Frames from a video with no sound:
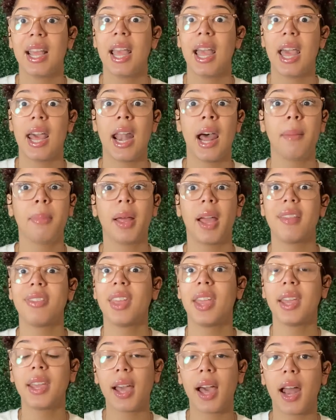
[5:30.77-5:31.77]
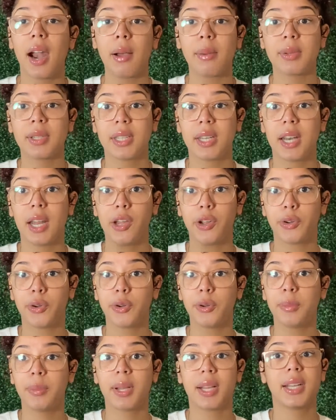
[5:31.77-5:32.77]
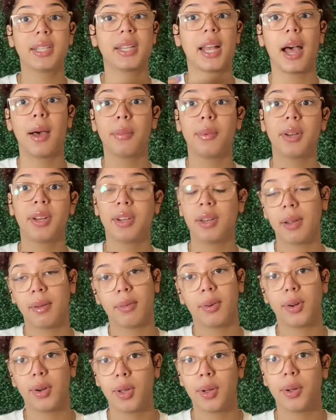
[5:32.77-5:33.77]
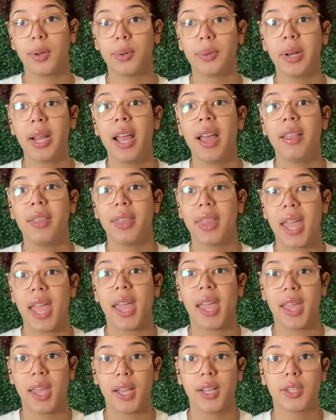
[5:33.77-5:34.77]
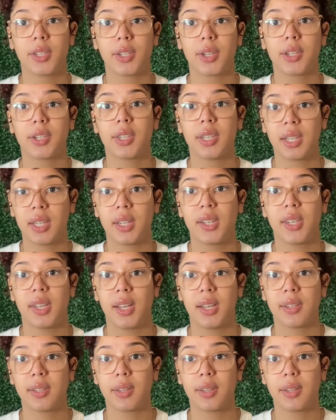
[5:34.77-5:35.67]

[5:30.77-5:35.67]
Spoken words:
and I'd be like, thank God I was in that group, because I would have never known that answer to the test.